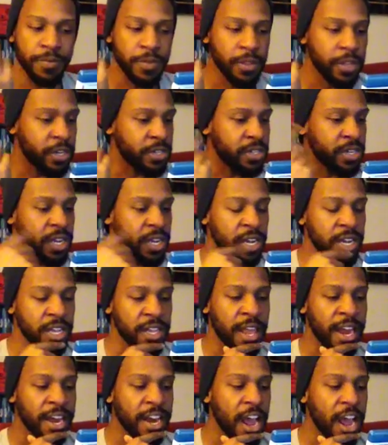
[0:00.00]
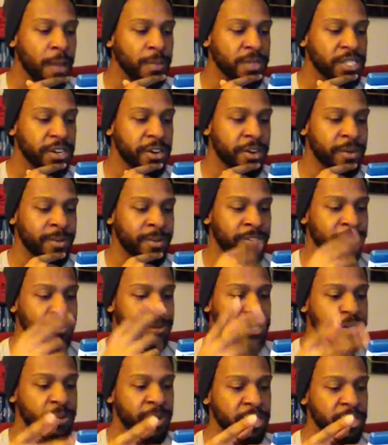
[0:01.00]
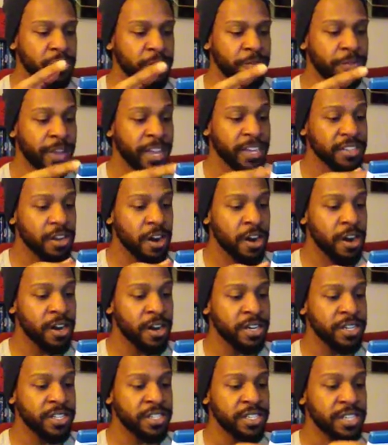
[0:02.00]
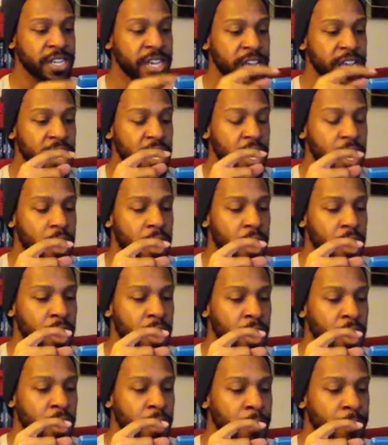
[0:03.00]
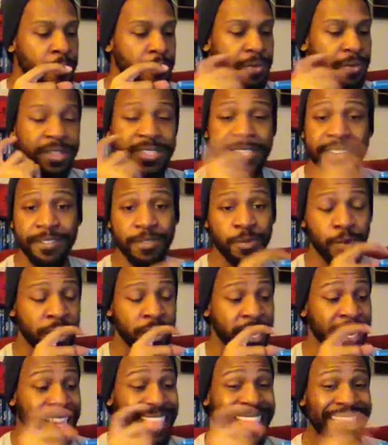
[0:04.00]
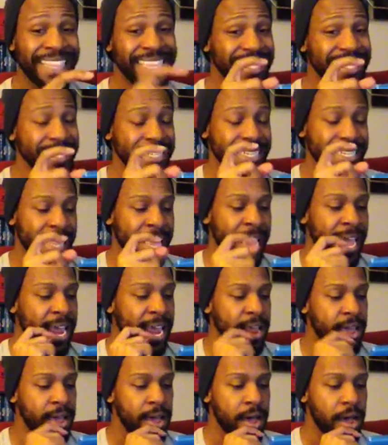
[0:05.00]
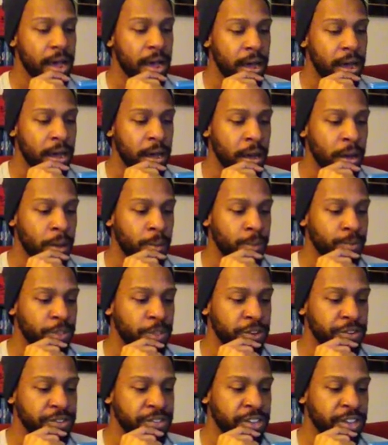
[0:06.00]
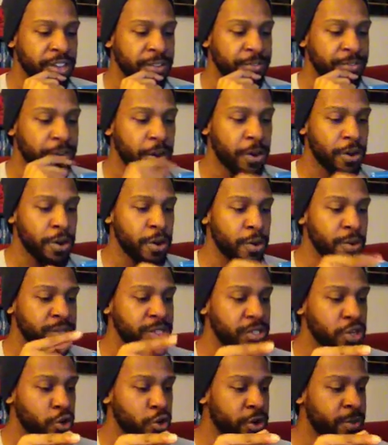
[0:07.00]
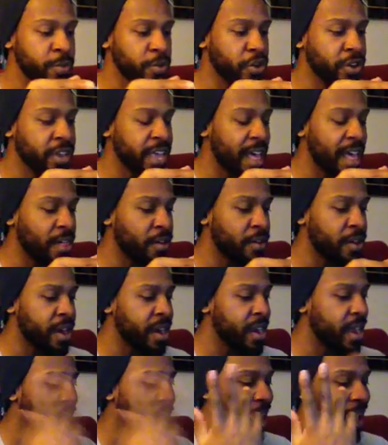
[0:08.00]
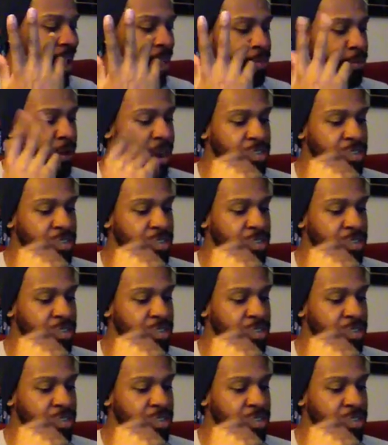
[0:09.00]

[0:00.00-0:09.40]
There's a lot of commentary from the special effects artists. Definitely want to listen to that. There's a photo, a storyboard gallery, and